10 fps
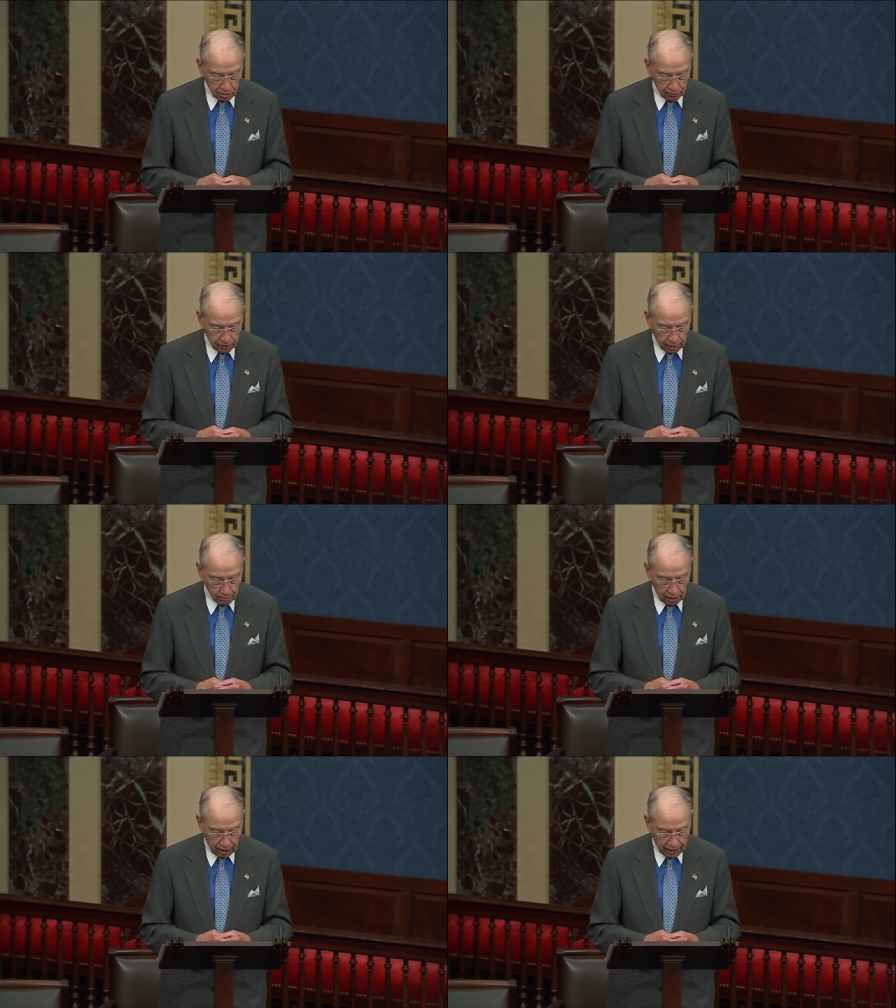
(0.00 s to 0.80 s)
of
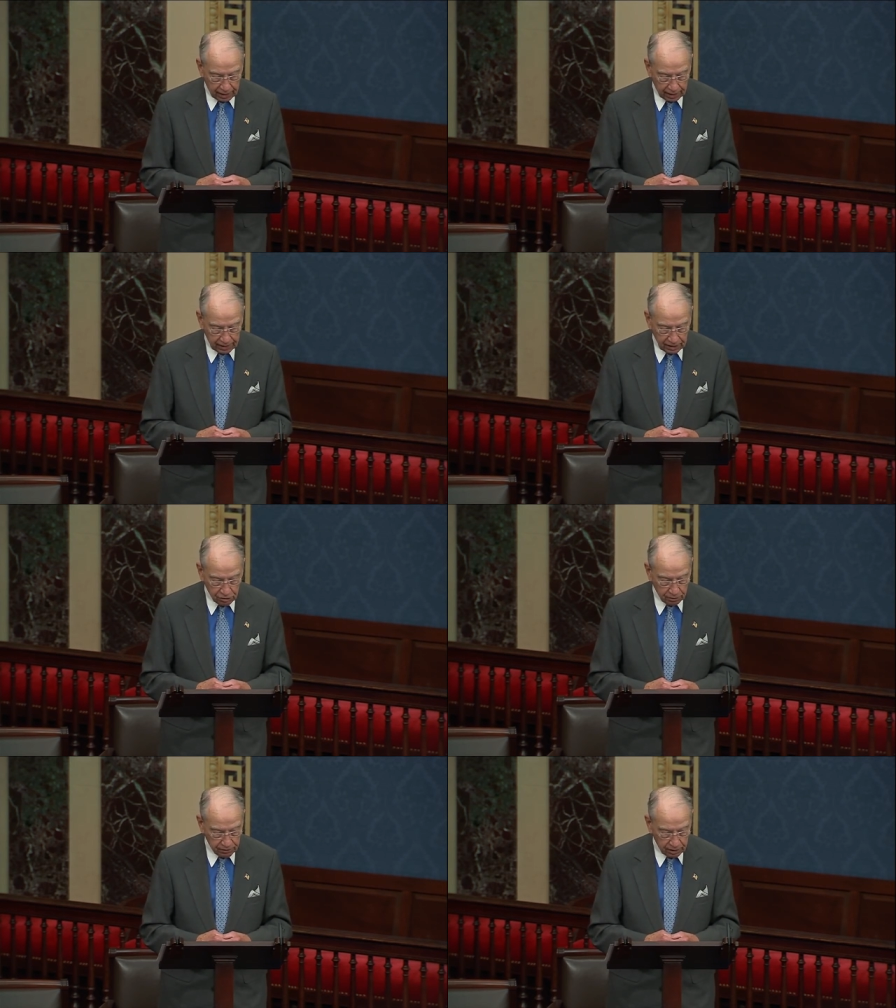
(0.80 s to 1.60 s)
alumni at
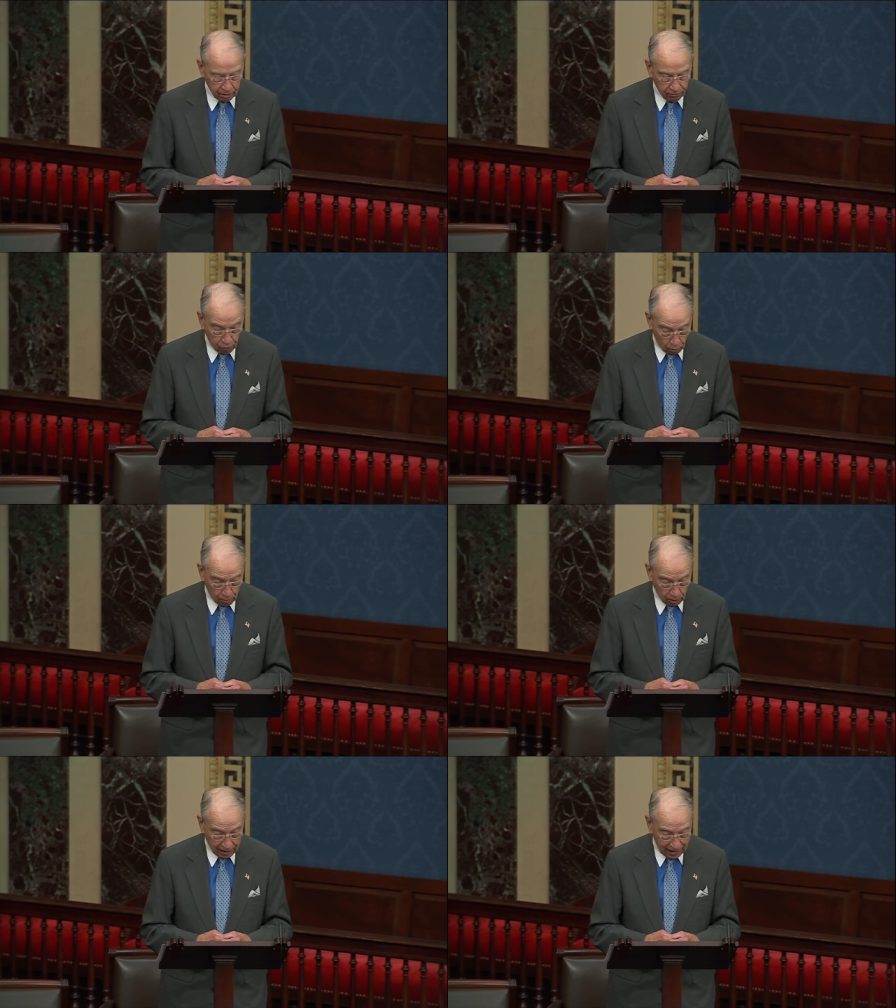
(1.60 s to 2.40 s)
each of their
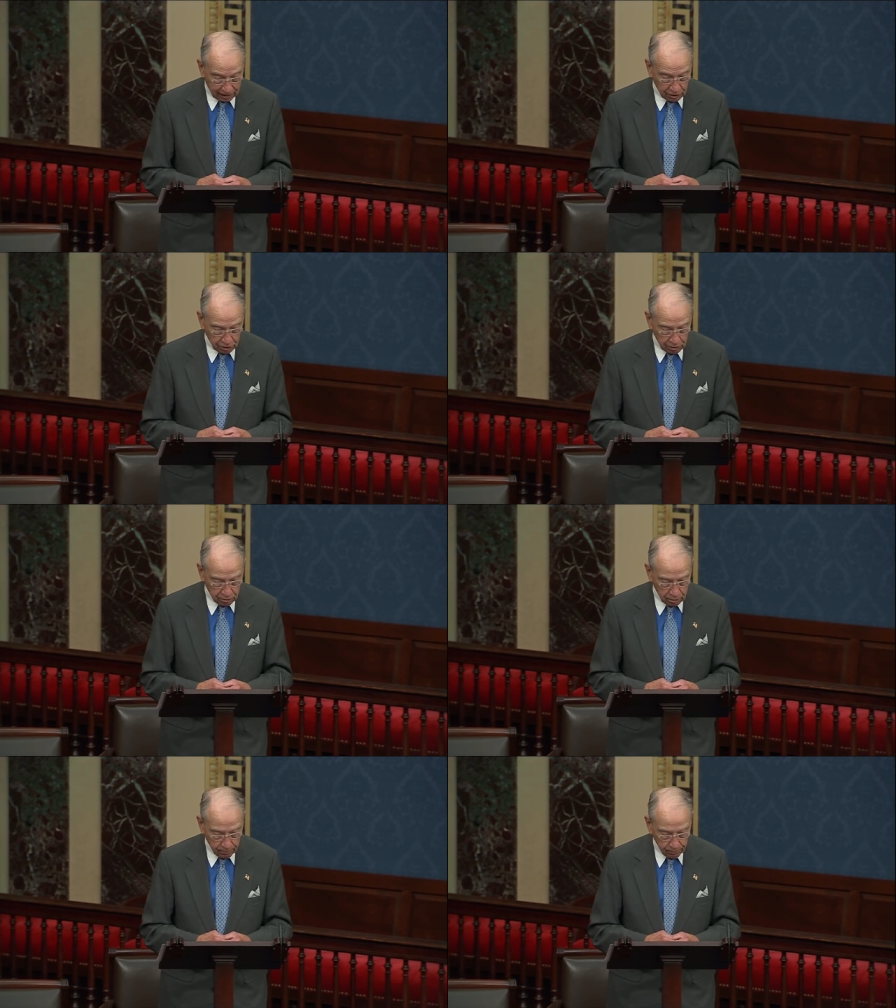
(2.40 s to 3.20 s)
former colleges
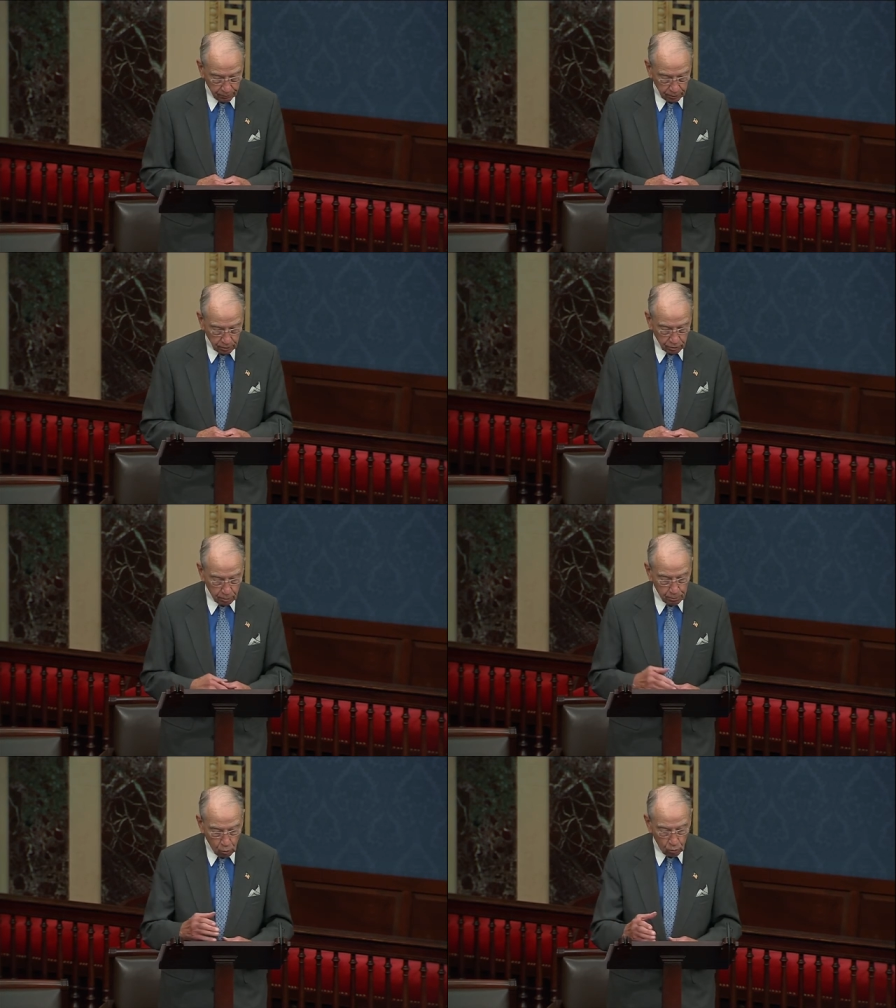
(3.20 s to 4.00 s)
to
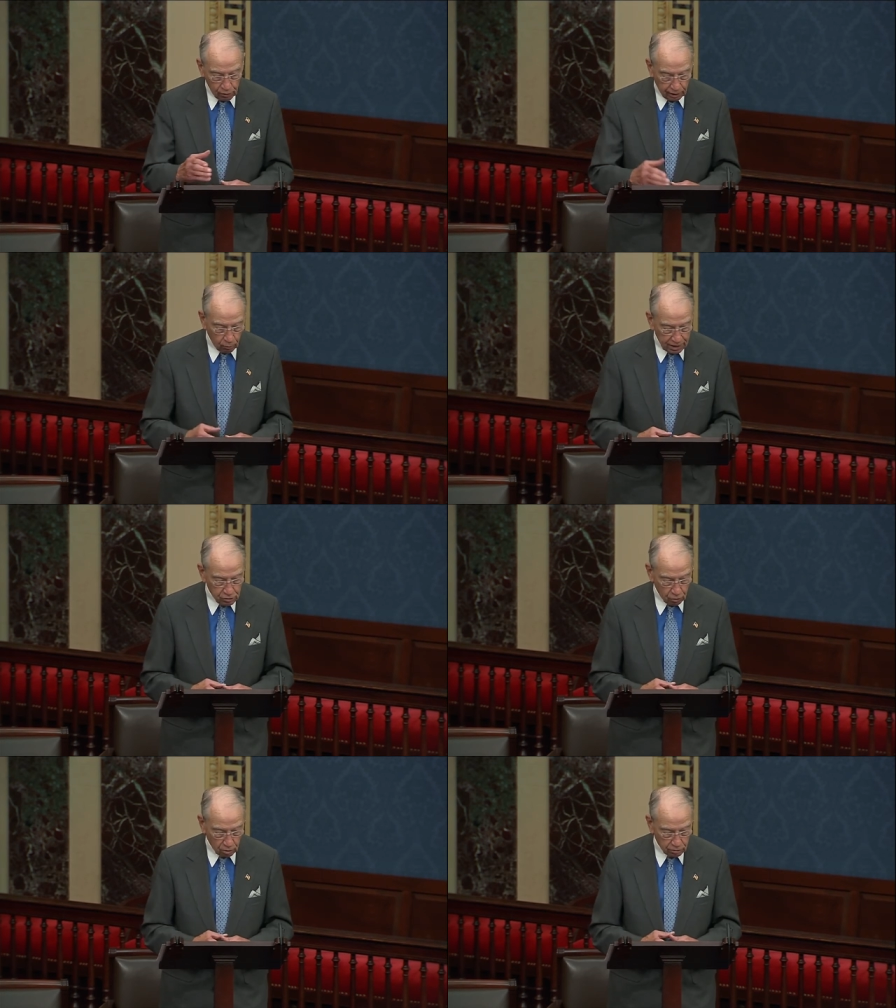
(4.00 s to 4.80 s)
pool their
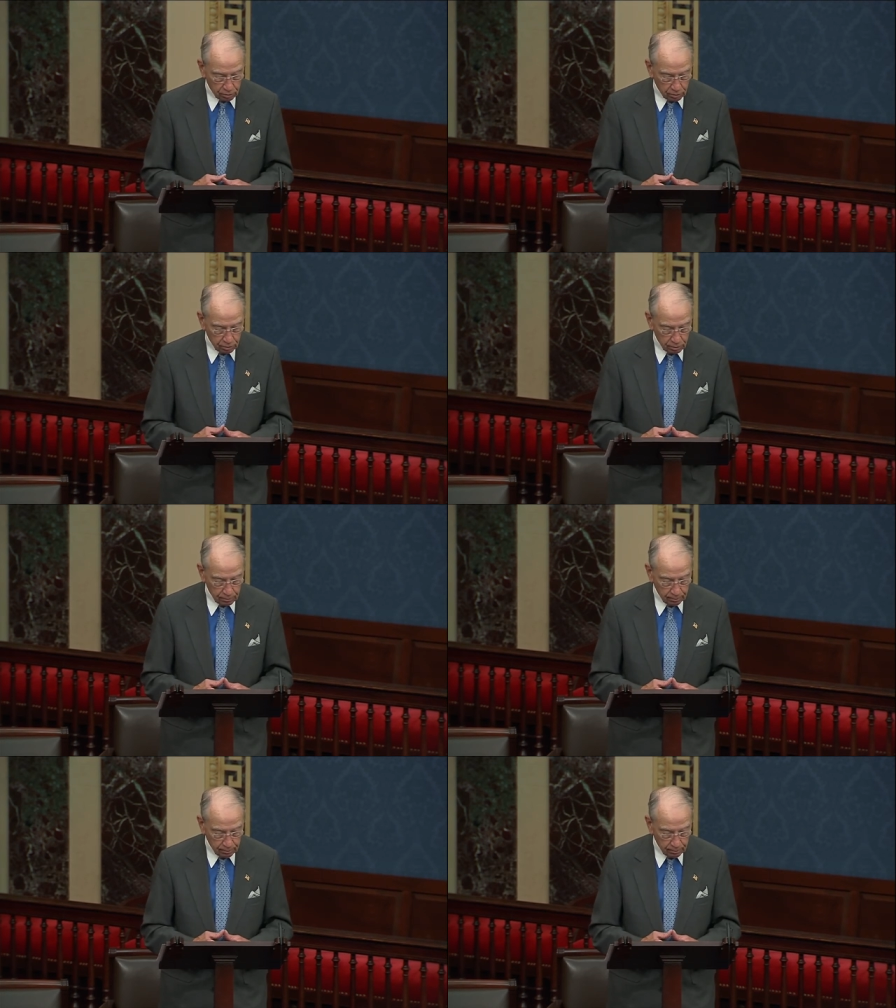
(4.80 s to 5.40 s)
resources.